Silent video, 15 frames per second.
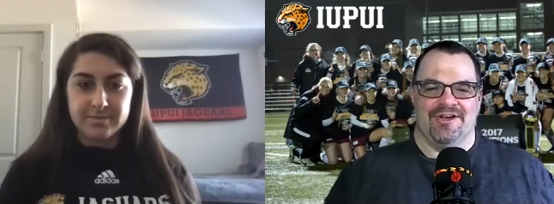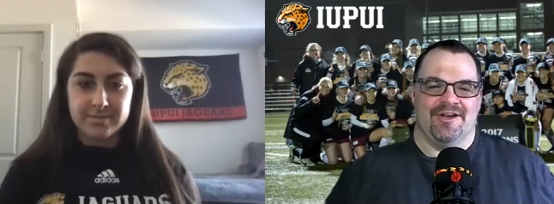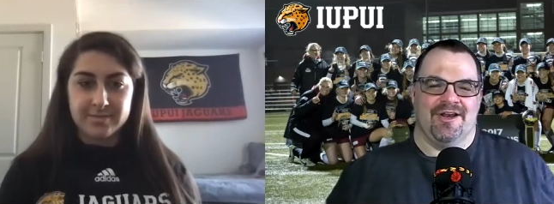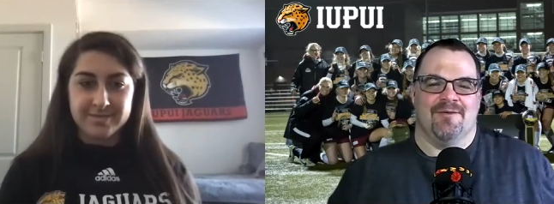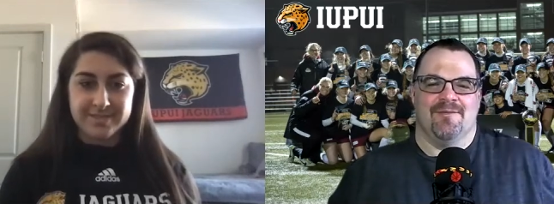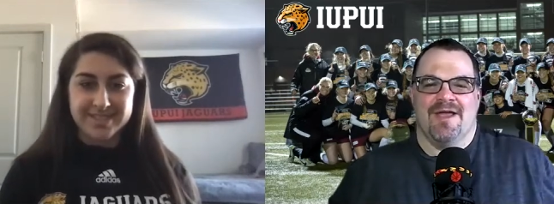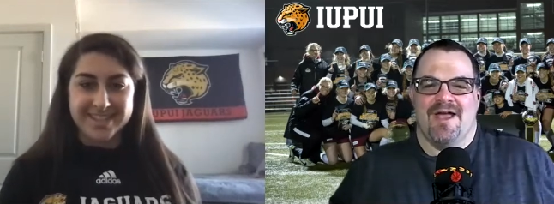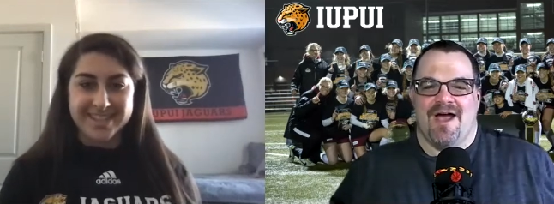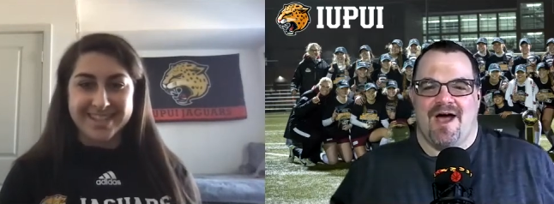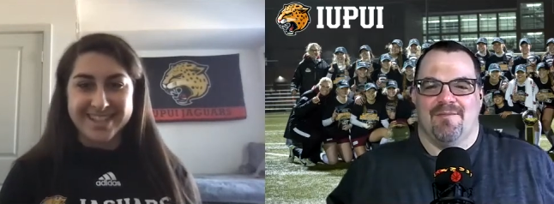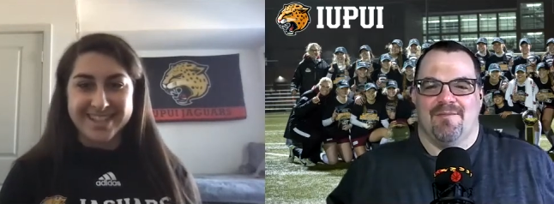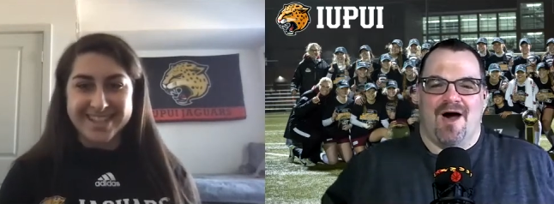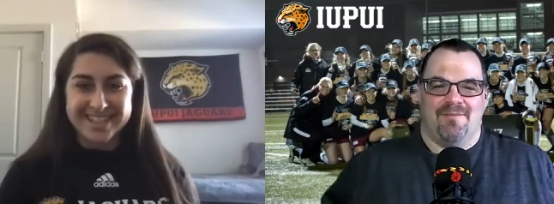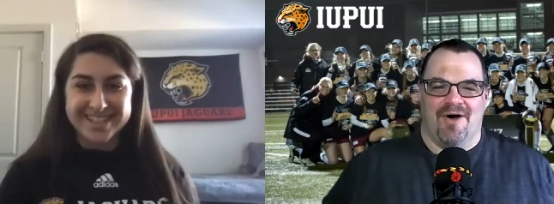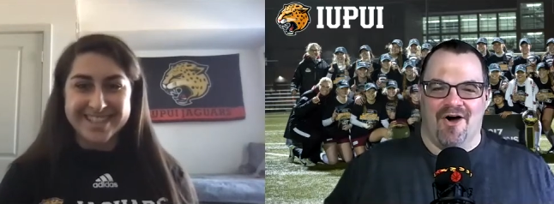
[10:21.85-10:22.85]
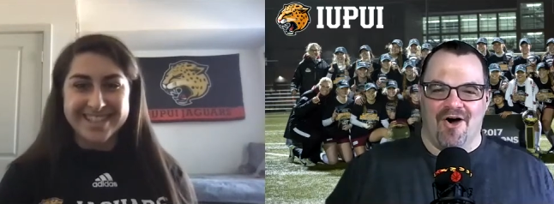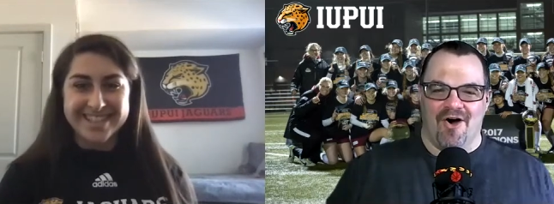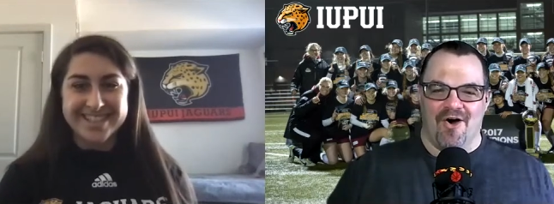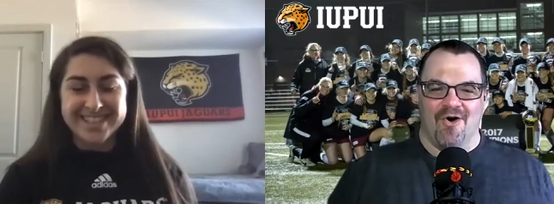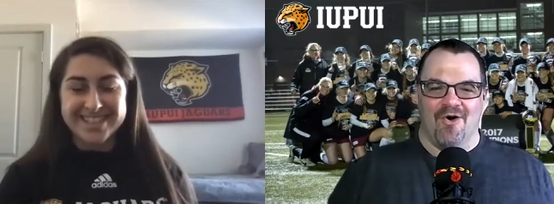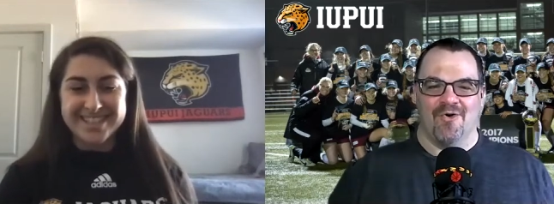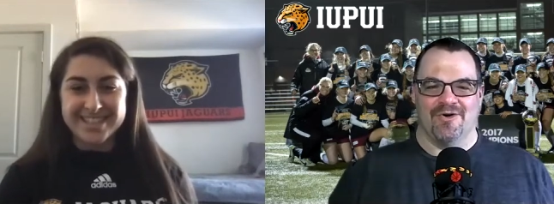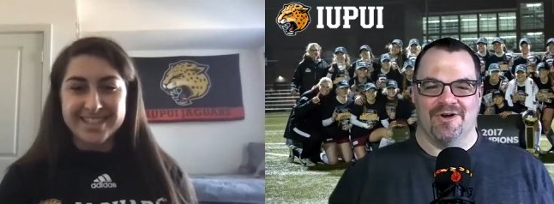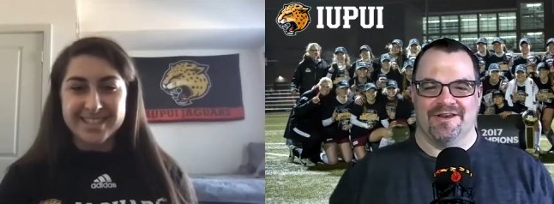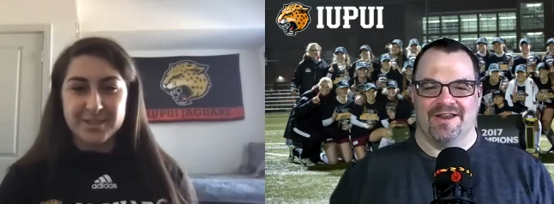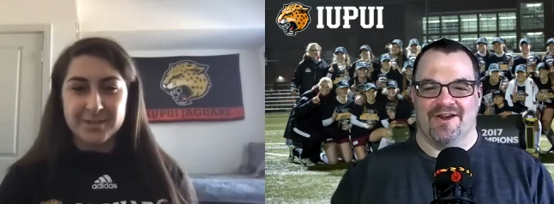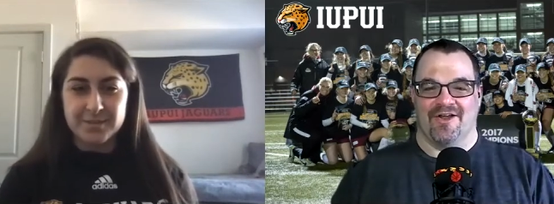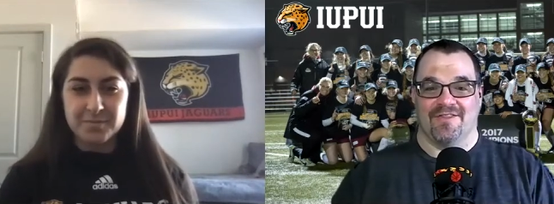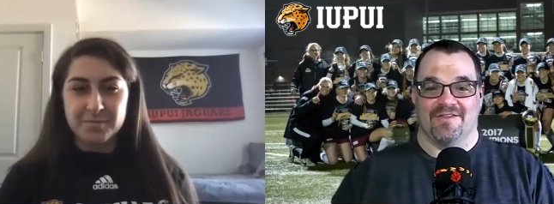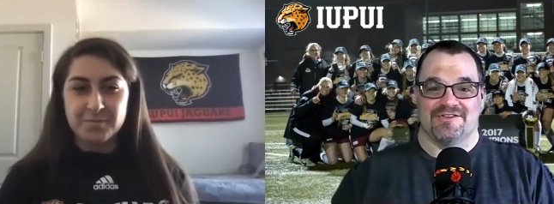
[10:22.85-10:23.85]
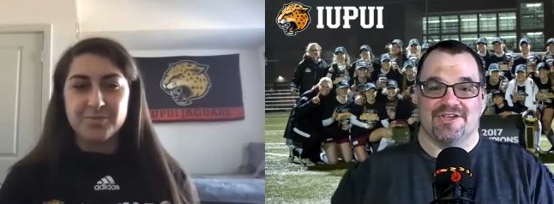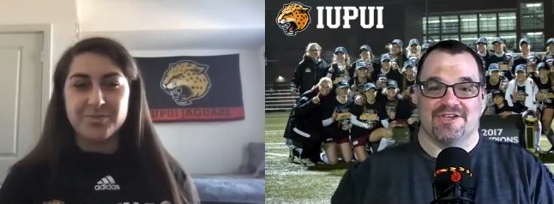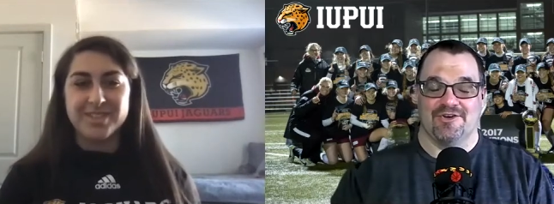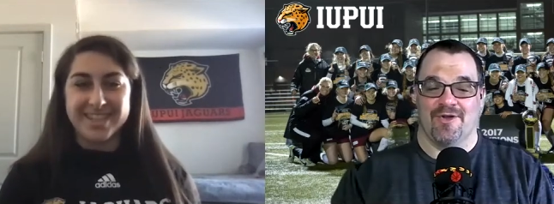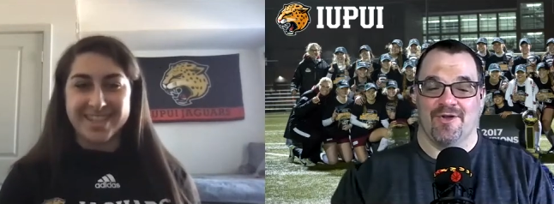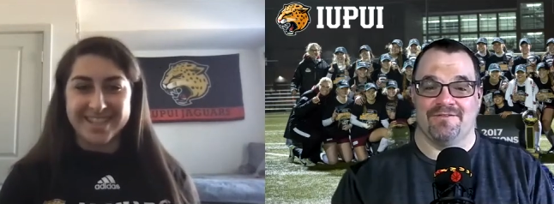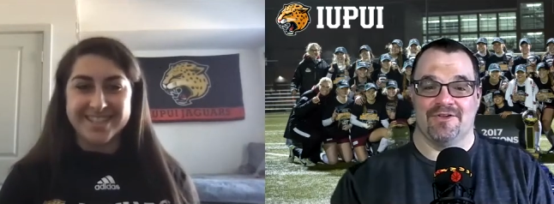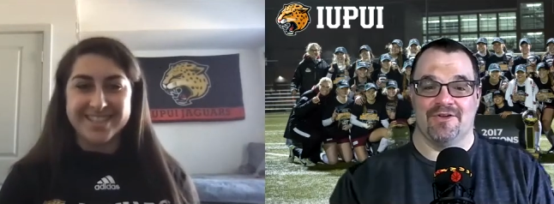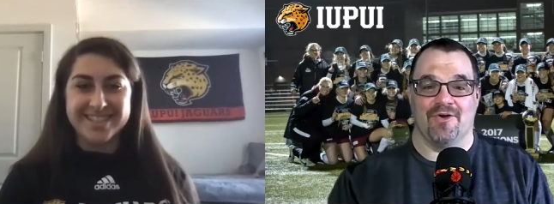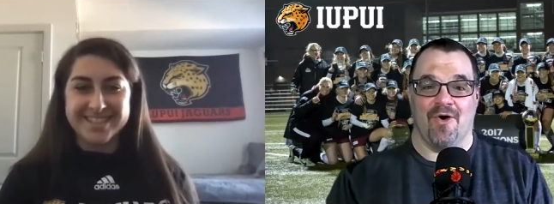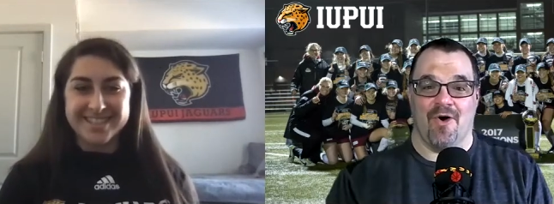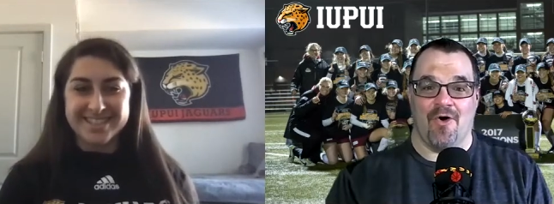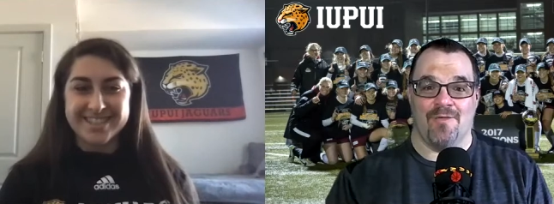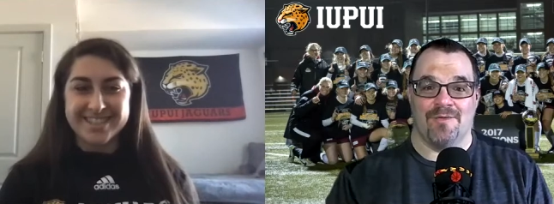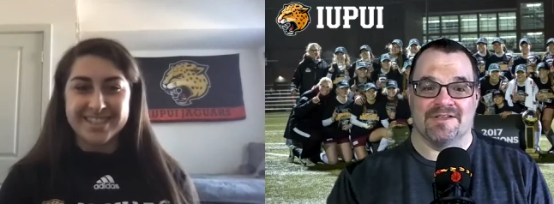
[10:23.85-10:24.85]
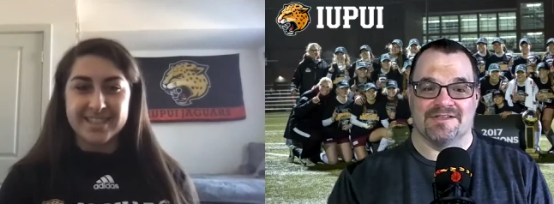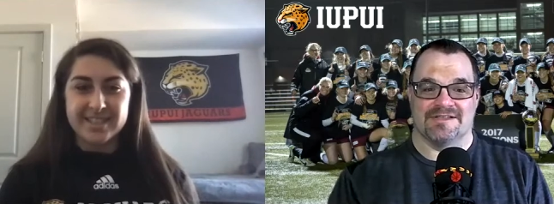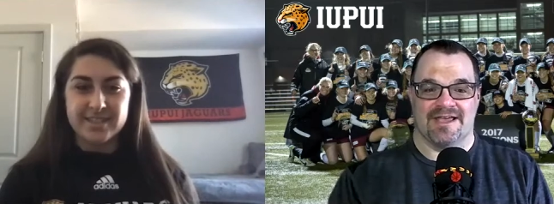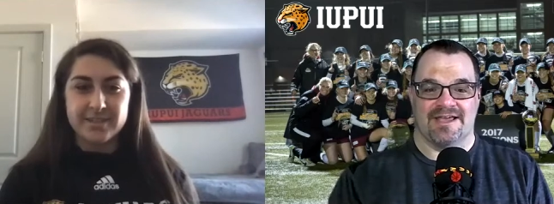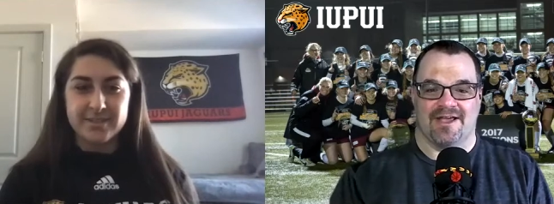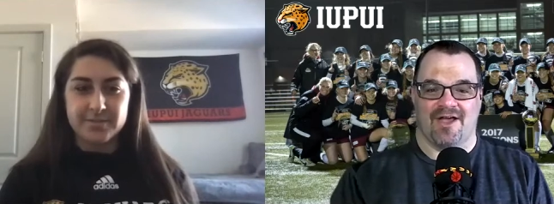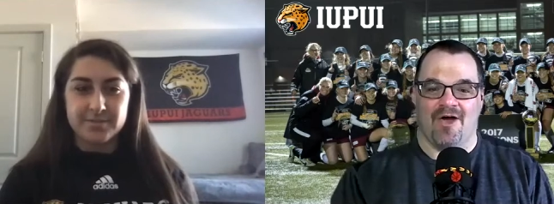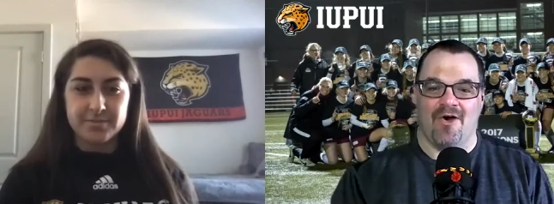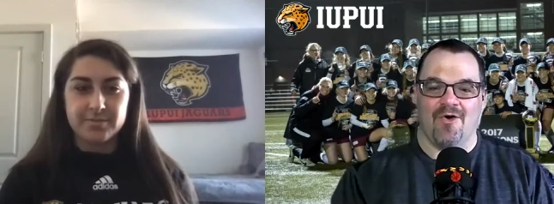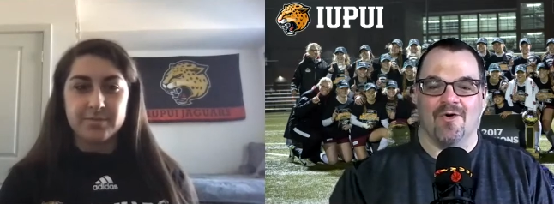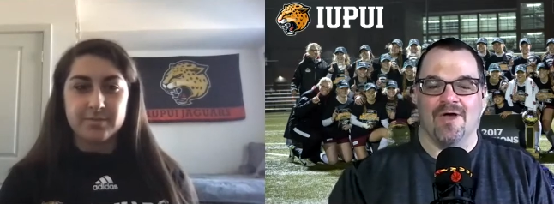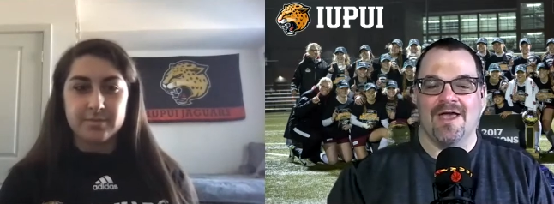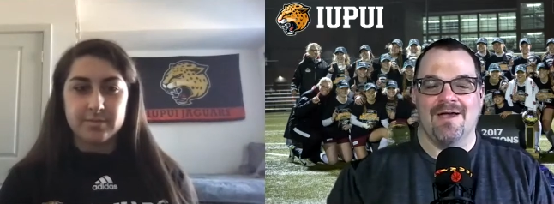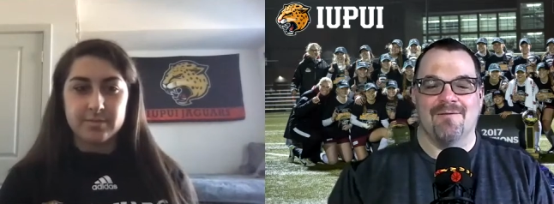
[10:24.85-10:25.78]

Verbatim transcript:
Speaker 1: and I'm I'm on my own," and then all of a sudden you have to go home, and it's like, "Oh,